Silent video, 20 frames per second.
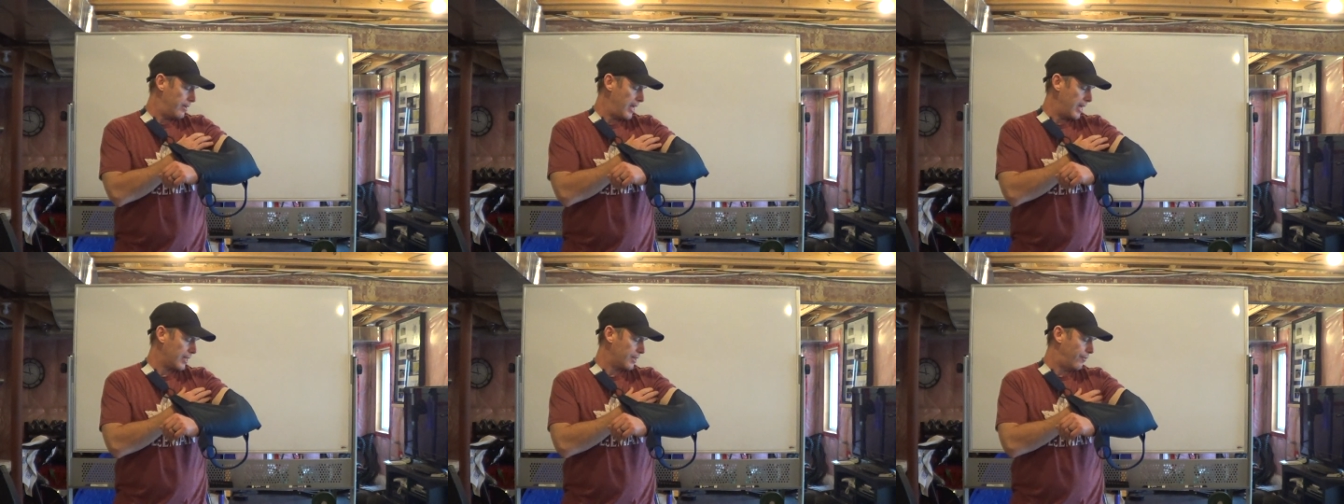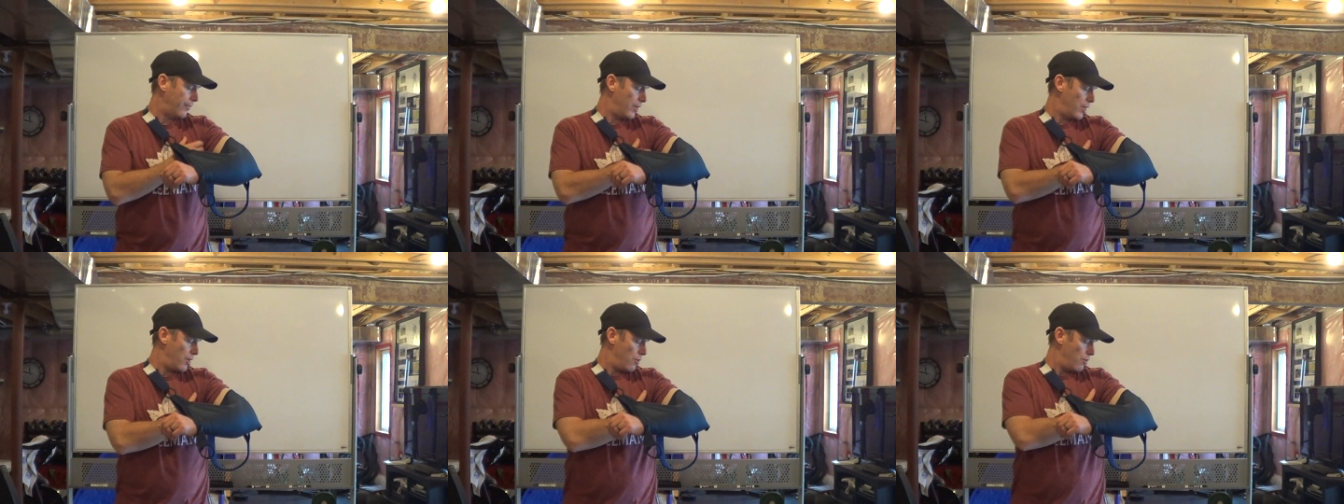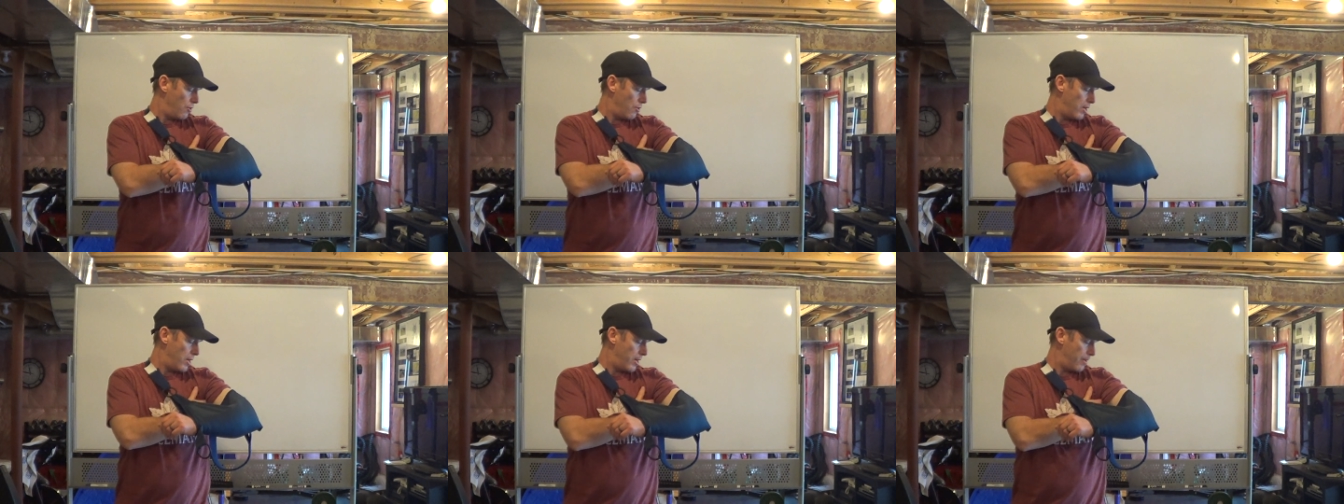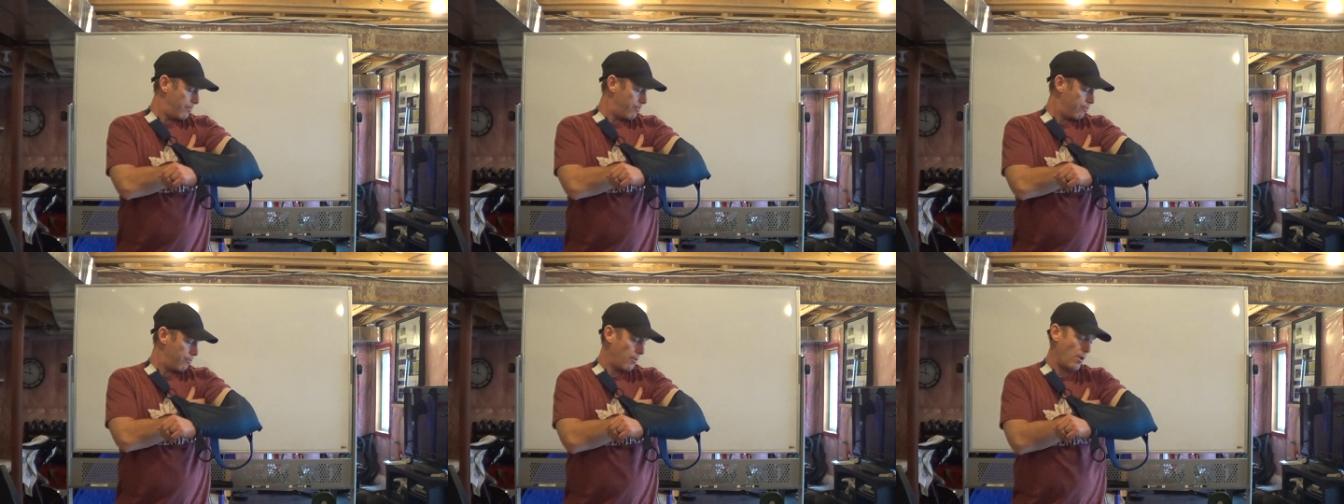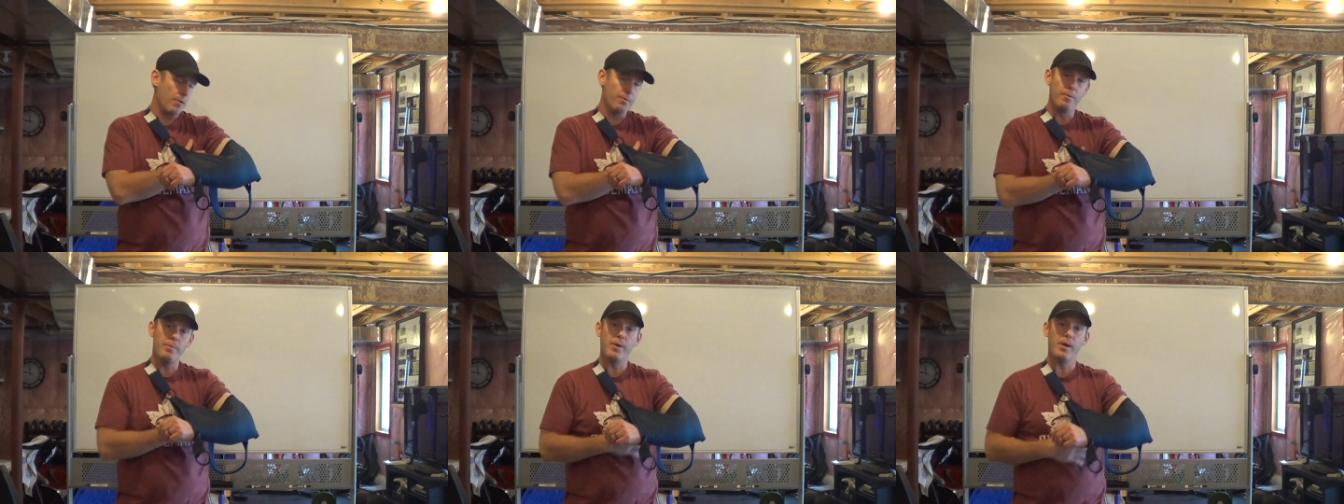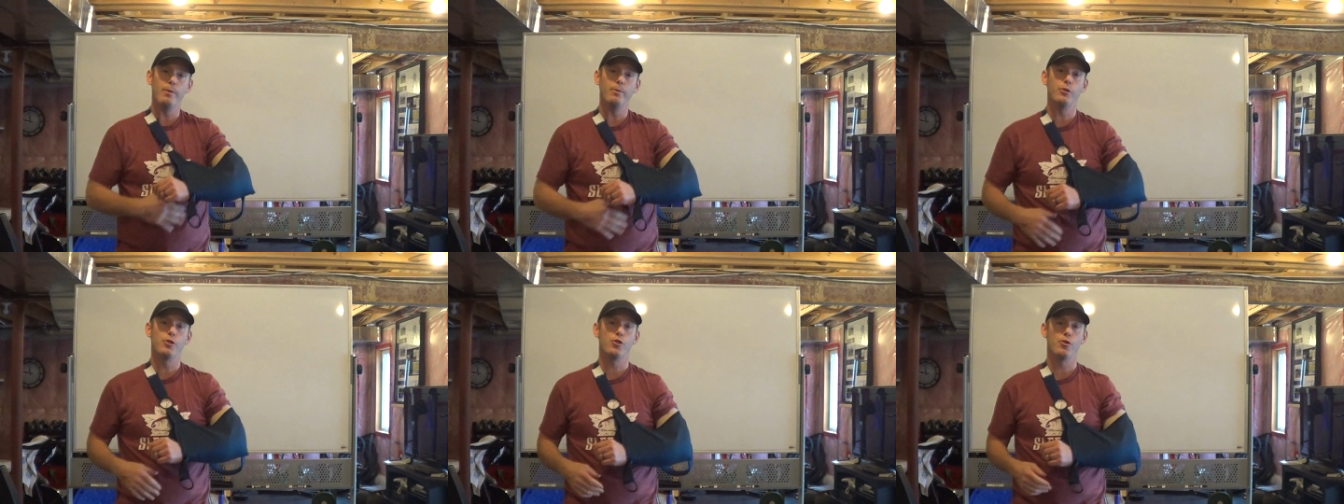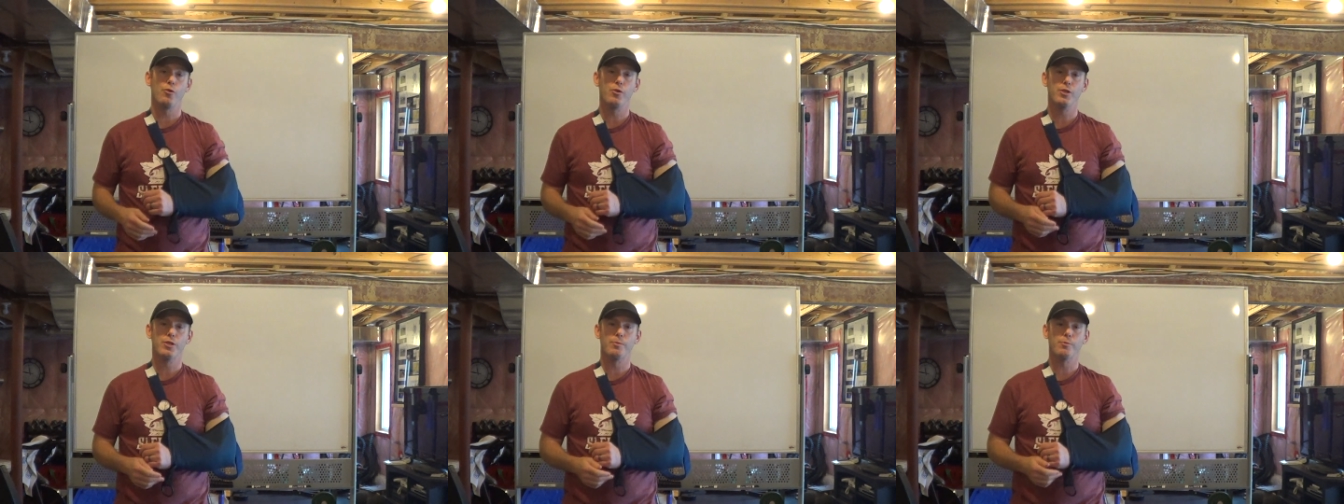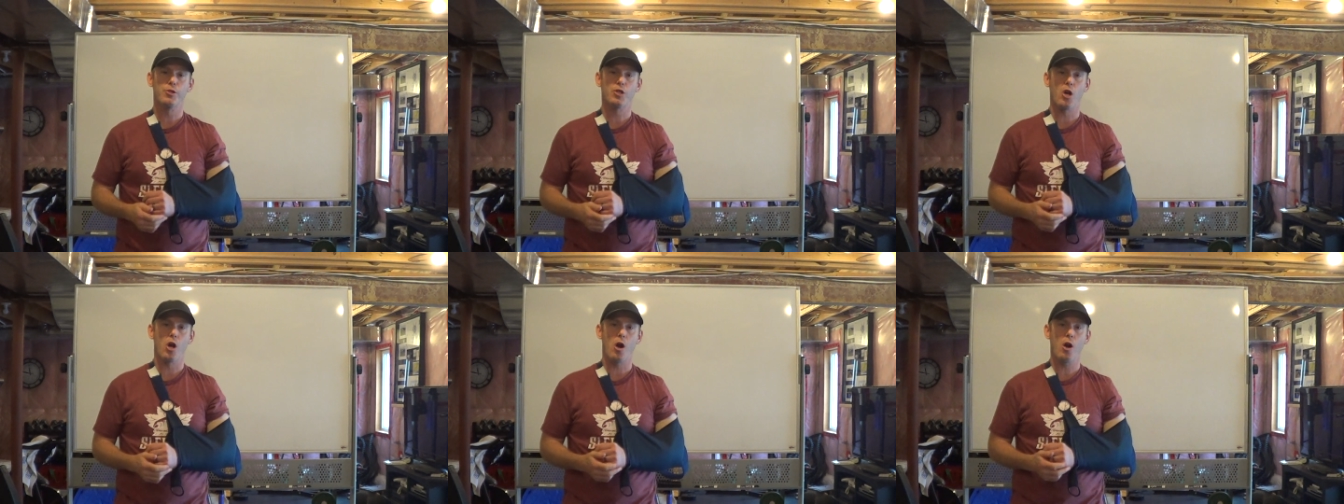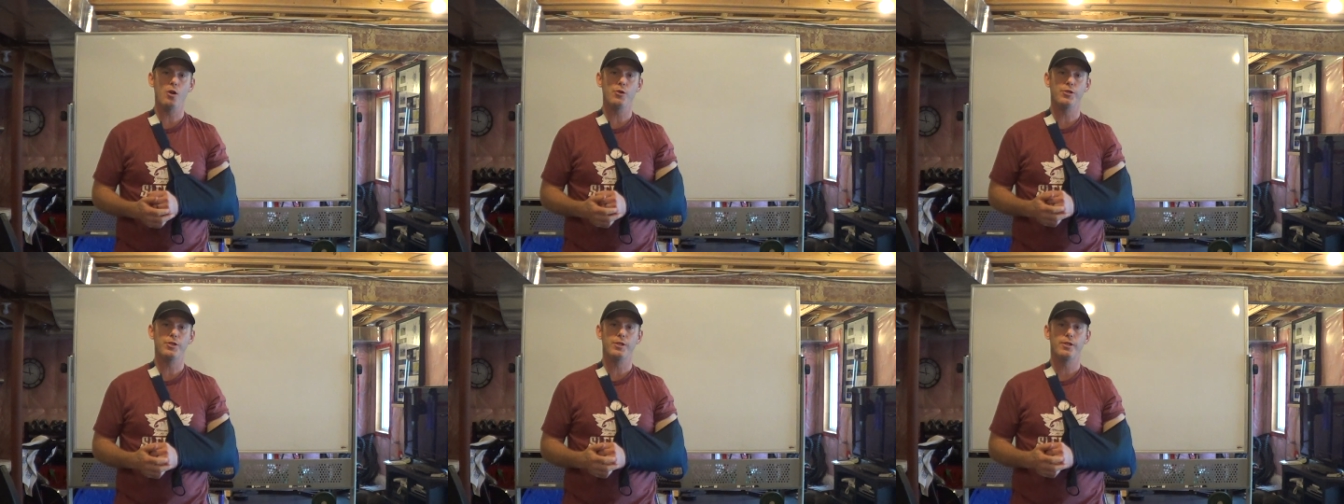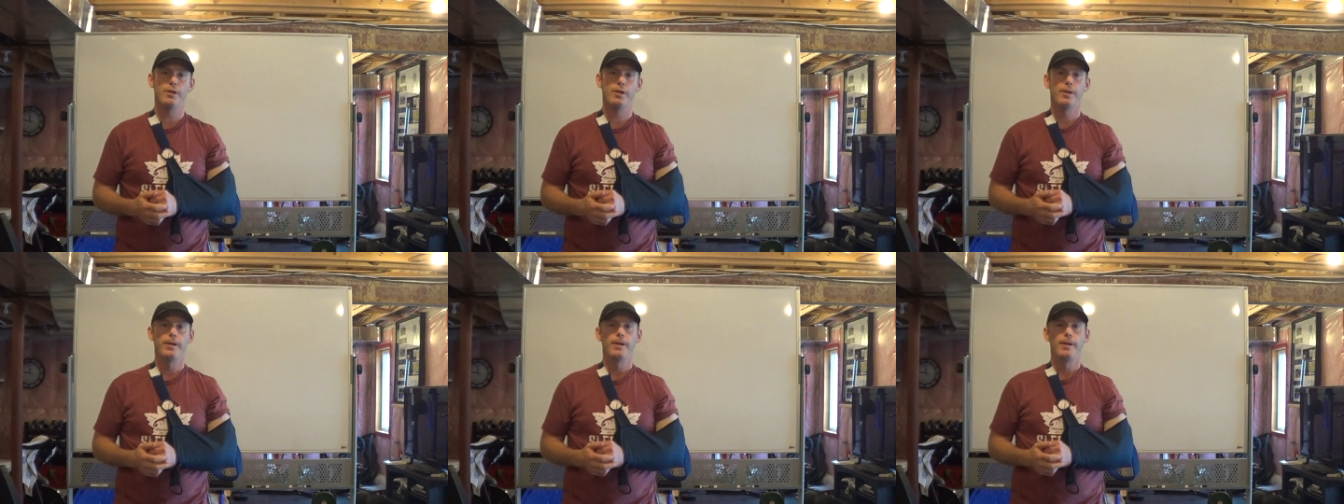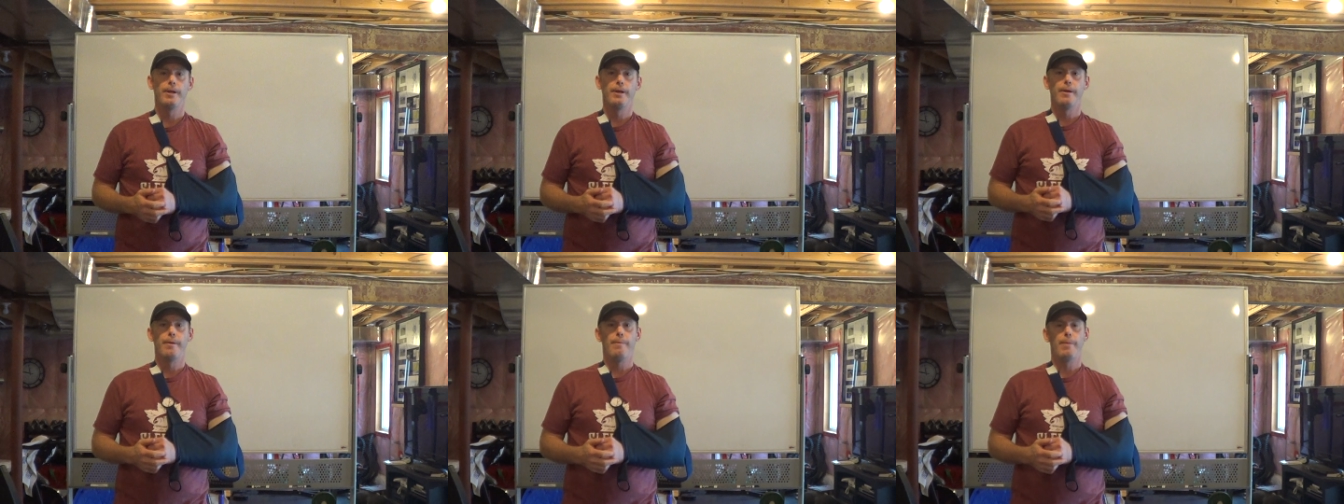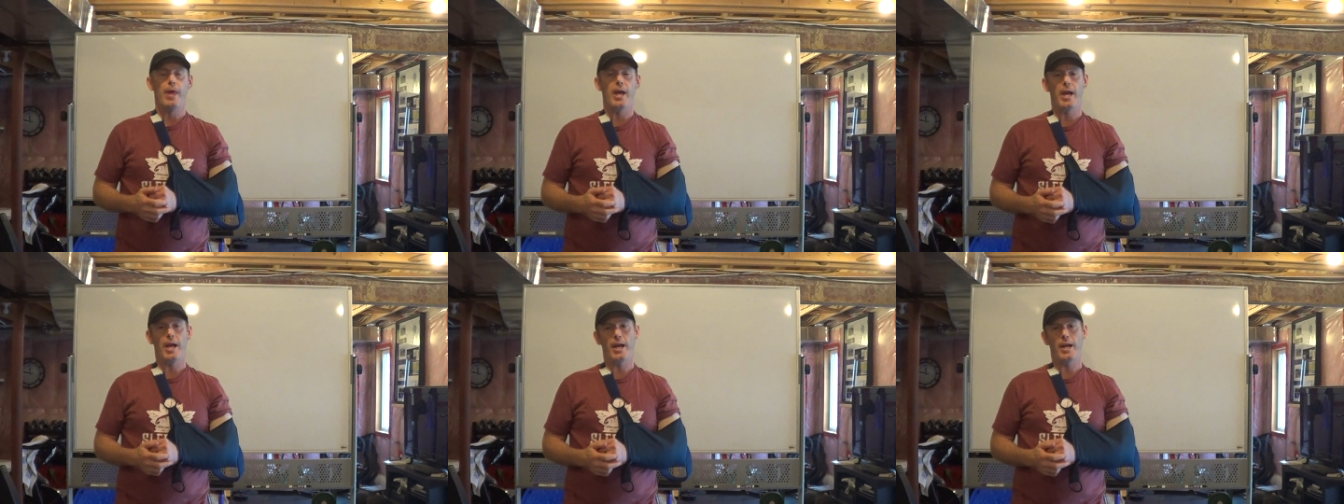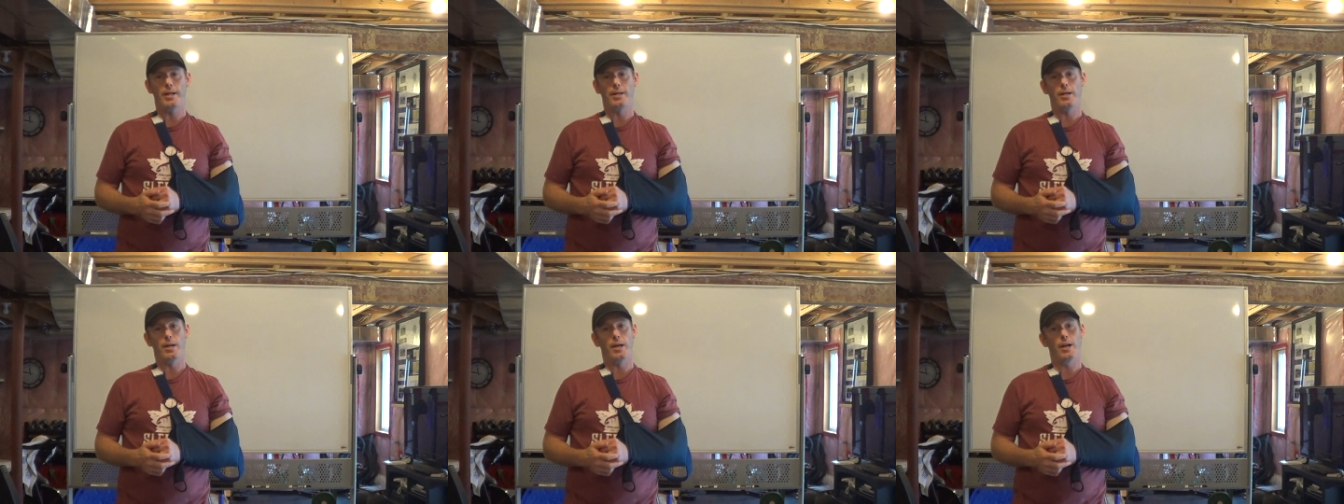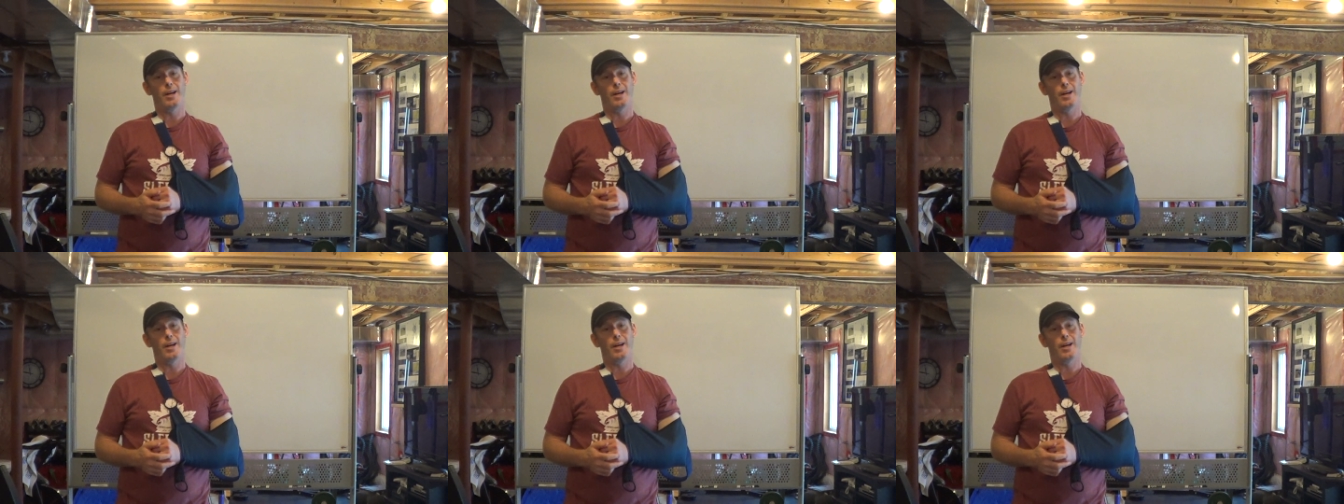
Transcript: next video uh, probably be able to show you some scars and